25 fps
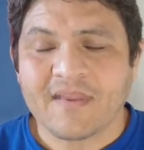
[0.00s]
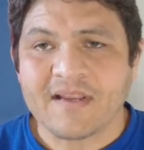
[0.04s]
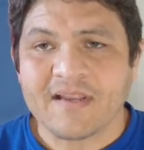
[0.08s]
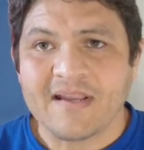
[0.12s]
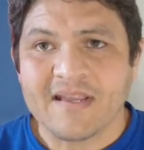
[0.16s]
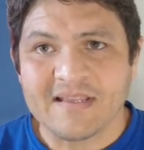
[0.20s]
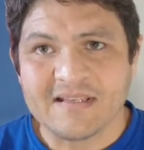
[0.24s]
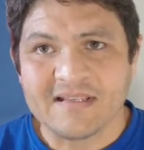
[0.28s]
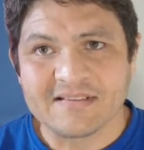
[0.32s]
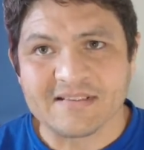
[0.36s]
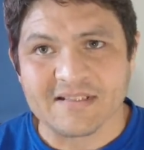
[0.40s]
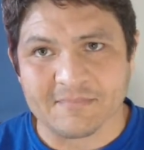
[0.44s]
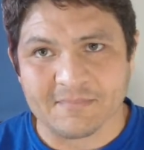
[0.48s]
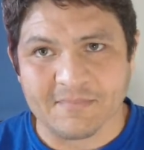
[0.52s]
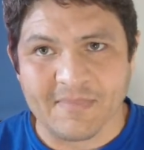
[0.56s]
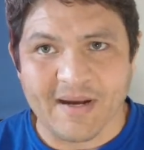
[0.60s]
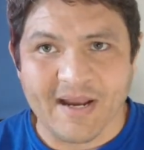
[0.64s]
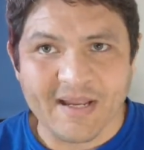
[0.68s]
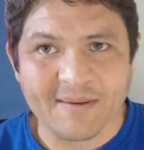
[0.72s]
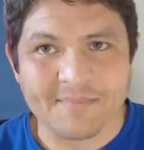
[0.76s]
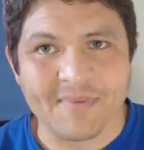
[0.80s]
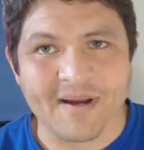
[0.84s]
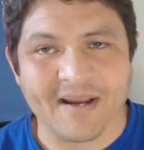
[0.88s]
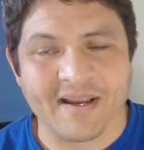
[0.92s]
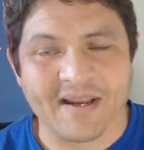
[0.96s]
at least in
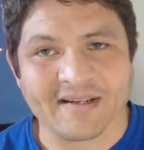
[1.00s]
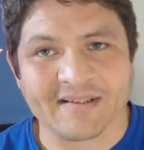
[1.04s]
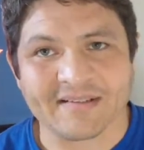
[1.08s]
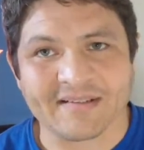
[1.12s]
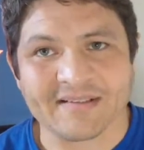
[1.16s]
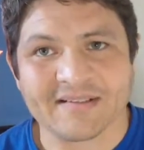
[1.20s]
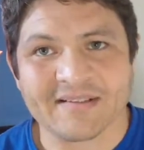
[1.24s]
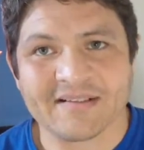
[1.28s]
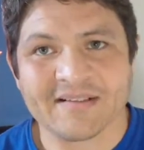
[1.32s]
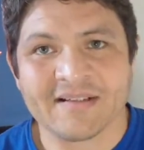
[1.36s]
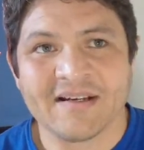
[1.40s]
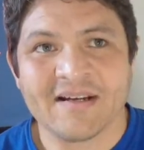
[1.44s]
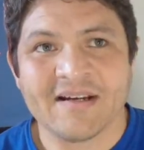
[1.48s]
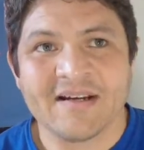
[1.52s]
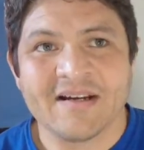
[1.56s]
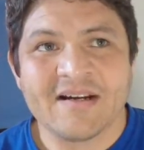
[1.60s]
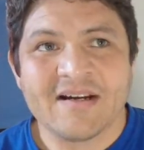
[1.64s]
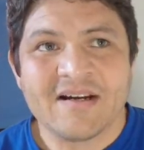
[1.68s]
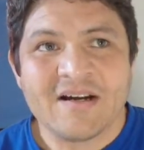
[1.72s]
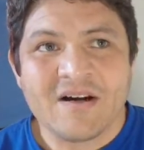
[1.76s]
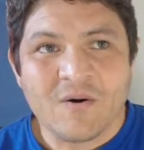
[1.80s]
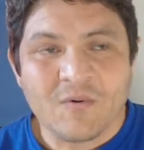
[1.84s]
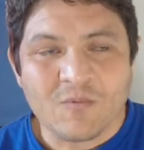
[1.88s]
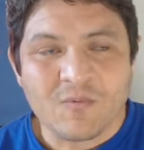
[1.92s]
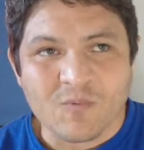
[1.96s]
my mind,
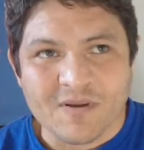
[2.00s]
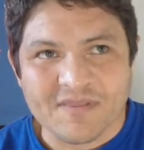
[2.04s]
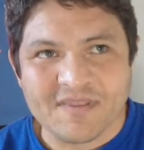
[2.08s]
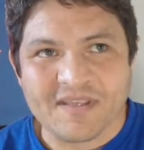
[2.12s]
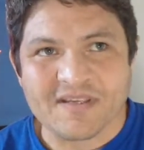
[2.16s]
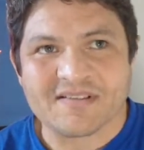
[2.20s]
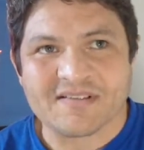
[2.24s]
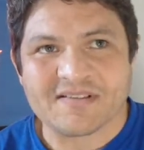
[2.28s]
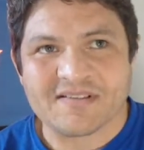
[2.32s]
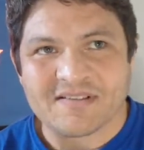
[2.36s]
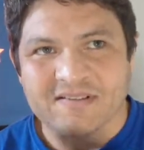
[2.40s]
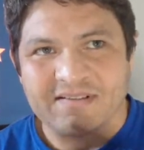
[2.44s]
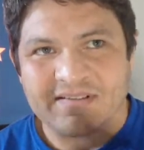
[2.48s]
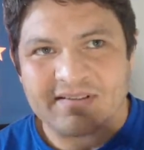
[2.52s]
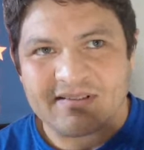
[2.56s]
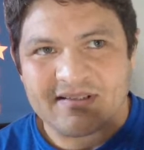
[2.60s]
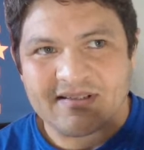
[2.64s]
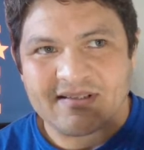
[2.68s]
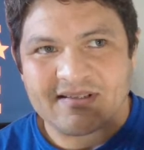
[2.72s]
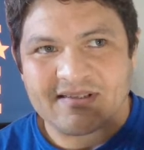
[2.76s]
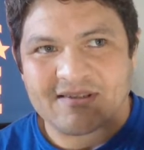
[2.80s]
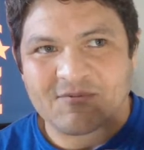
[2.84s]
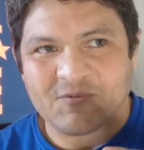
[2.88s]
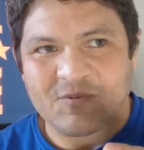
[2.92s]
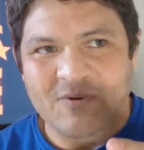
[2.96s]
what they
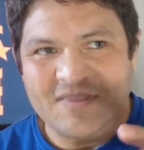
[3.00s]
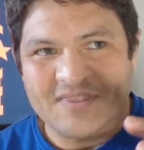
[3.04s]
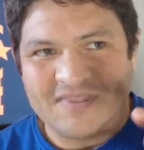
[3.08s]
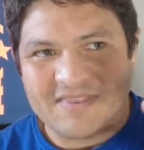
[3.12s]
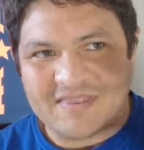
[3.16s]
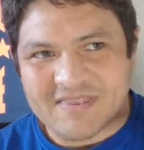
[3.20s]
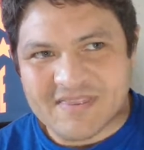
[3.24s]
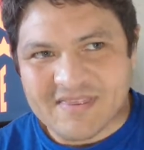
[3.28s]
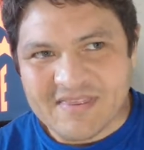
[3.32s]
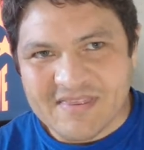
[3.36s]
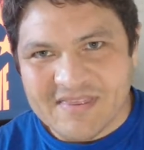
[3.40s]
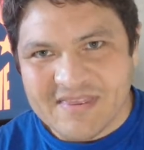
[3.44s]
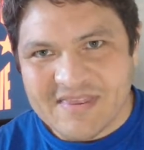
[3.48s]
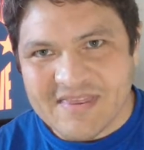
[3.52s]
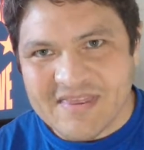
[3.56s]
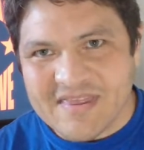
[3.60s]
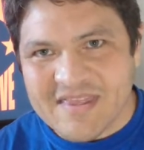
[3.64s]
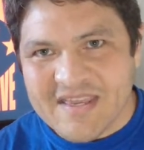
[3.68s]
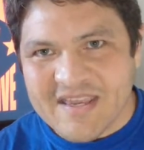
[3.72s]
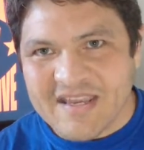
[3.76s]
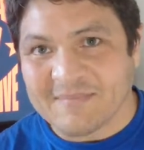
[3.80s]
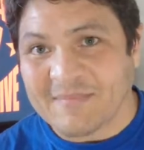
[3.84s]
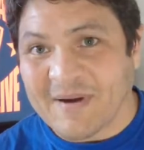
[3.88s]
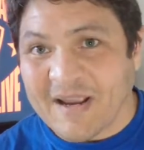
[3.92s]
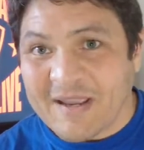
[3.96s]
what
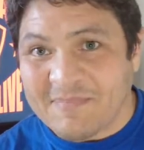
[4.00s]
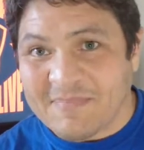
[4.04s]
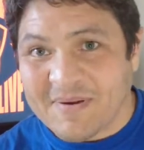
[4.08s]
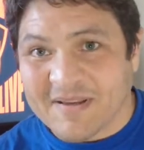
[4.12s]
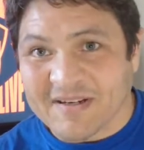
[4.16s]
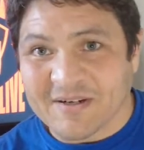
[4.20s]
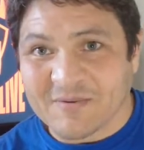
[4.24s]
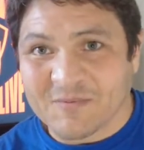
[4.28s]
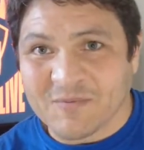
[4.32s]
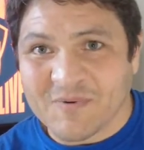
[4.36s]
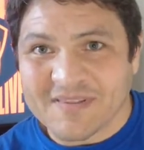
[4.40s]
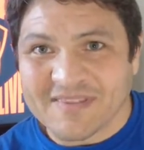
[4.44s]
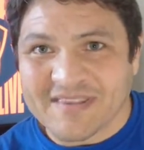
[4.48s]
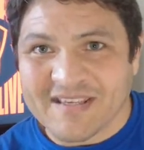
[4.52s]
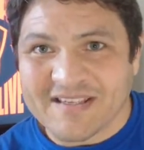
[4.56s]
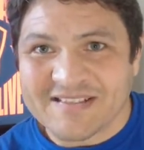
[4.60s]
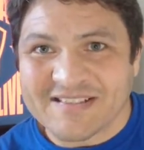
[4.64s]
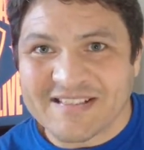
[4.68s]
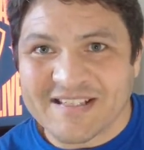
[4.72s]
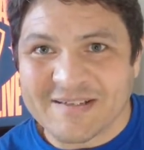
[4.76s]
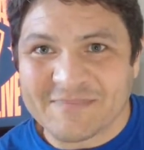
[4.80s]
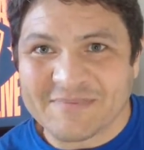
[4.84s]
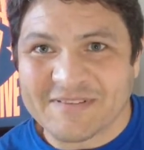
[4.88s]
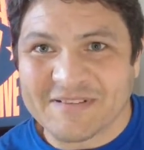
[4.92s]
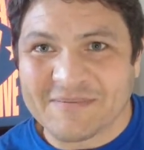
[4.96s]
in my opinion what they
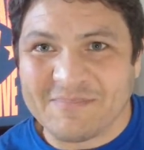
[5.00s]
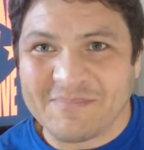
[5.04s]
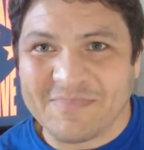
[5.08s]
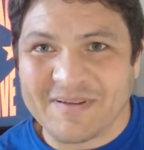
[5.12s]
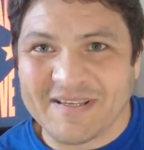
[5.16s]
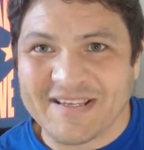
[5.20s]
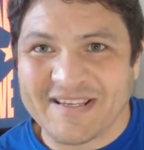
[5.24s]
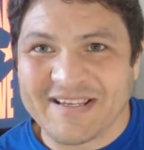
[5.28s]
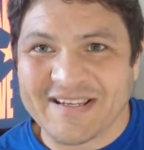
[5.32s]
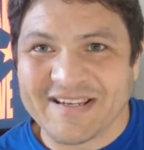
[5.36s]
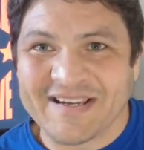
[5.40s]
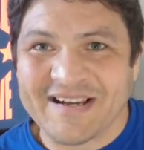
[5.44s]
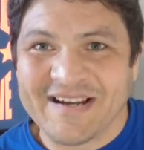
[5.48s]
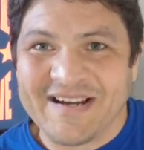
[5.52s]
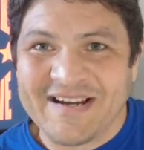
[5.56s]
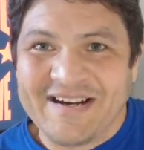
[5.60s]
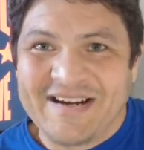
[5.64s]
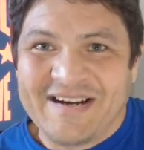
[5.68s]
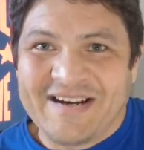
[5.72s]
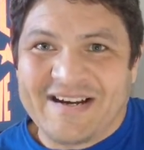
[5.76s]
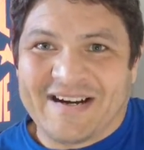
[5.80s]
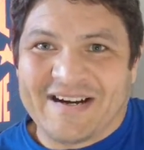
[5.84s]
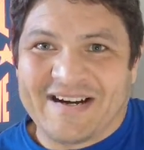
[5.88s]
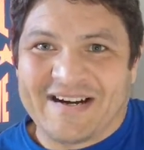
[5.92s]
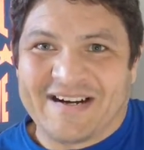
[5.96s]
seem to be
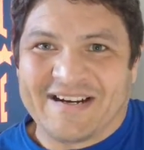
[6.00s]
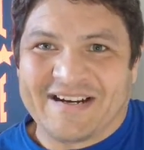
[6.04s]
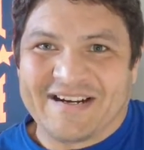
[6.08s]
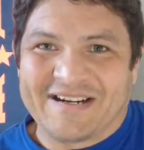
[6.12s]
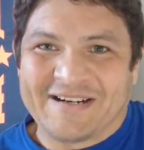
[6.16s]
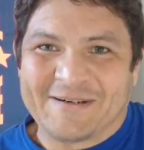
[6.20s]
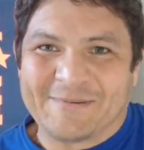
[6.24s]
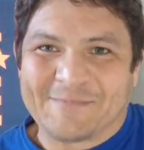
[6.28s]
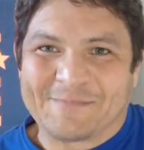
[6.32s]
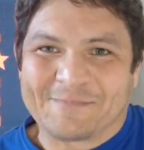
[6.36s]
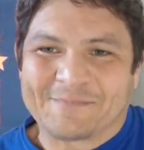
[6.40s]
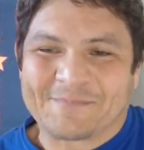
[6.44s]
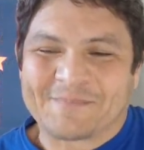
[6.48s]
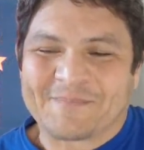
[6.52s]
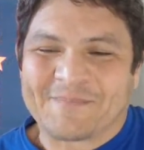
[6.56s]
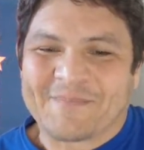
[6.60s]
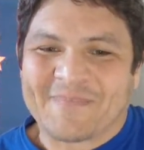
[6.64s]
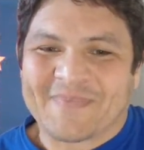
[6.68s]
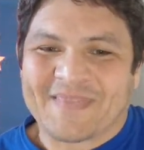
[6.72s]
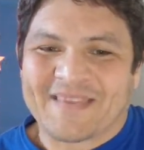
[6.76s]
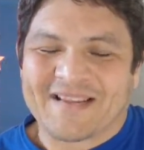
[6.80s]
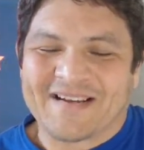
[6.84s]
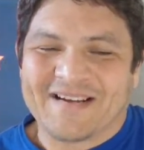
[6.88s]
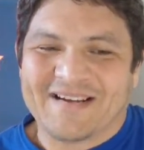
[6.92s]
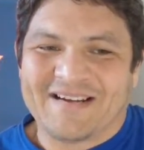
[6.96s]

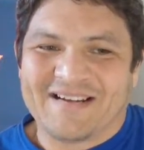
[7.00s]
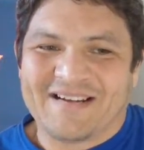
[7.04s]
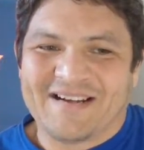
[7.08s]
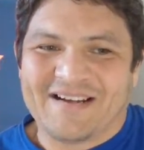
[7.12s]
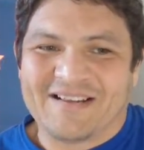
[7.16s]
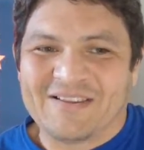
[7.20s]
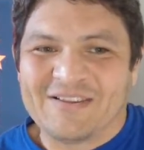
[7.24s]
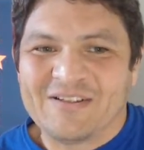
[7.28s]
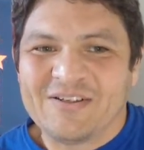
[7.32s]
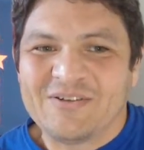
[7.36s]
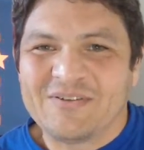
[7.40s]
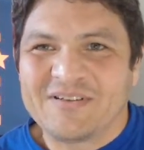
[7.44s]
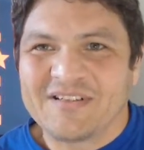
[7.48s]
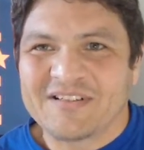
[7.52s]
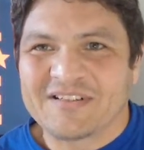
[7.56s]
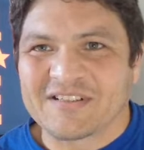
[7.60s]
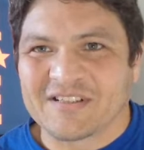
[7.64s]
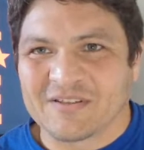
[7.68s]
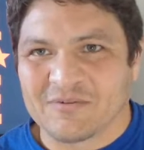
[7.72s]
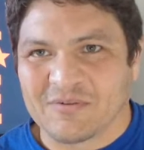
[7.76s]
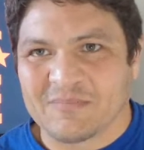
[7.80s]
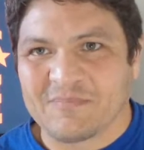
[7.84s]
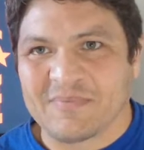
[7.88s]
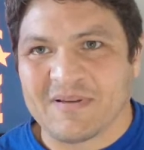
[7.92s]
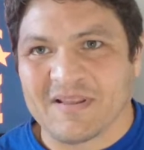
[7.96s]
alluding
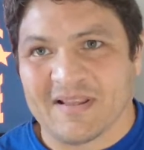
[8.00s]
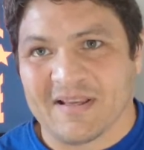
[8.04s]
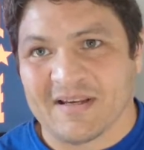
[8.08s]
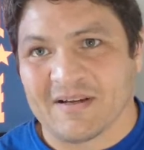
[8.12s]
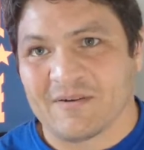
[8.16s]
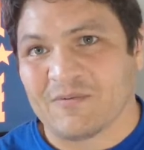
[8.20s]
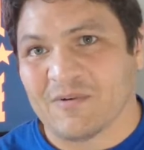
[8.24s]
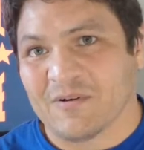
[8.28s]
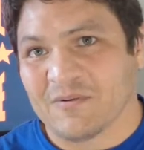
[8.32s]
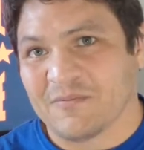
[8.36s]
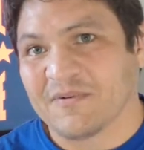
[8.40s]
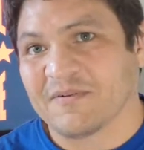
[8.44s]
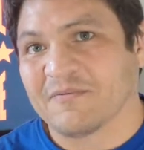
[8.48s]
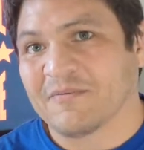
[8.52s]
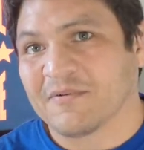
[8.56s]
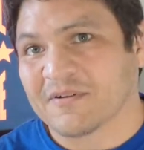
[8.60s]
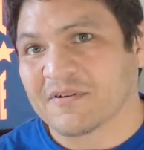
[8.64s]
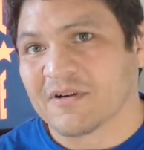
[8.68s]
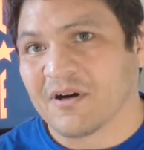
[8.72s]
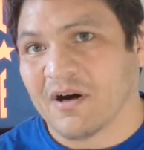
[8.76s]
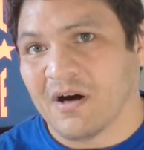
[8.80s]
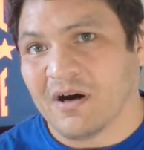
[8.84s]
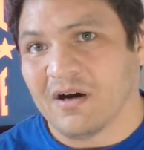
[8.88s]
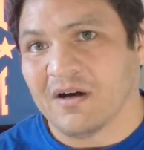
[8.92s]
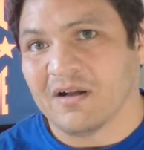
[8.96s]
to would be like what we would
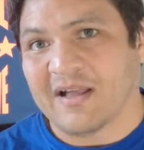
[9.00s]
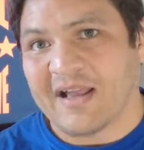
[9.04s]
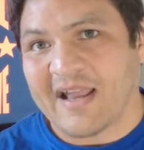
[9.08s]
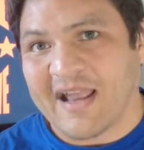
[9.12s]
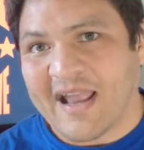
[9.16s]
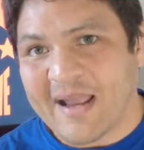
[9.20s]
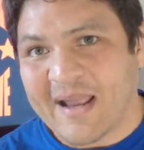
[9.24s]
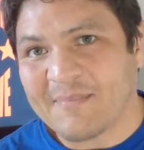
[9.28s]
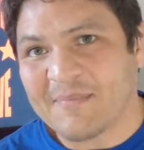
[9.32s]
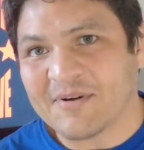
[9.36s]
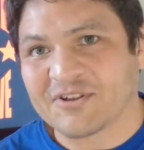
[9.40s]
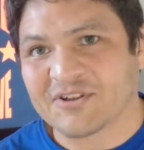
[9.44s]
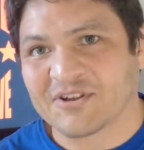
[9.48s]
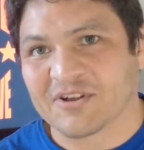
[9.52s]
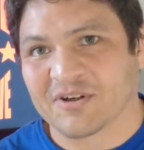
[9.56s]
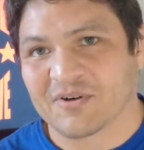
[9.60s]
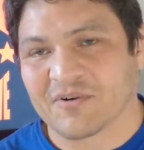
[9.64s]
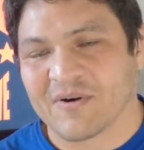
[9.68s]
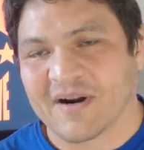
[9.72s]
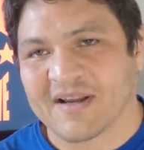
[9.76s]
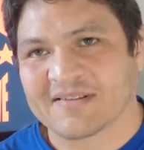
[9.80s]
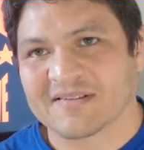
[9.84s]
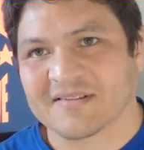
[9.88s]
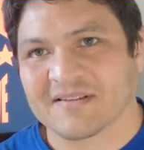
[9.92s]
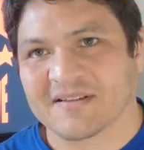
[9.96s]
call amateur
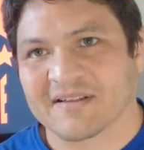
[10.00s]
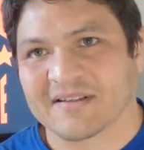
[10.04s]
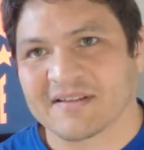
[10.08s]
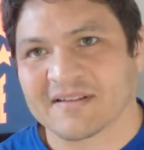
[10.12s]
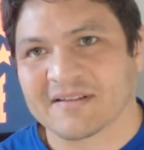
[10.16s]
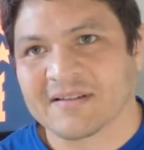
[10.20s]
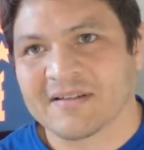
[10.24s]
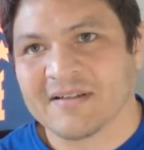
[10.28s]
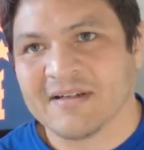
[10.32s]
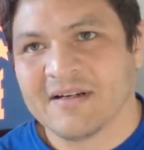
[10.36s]
wrestling,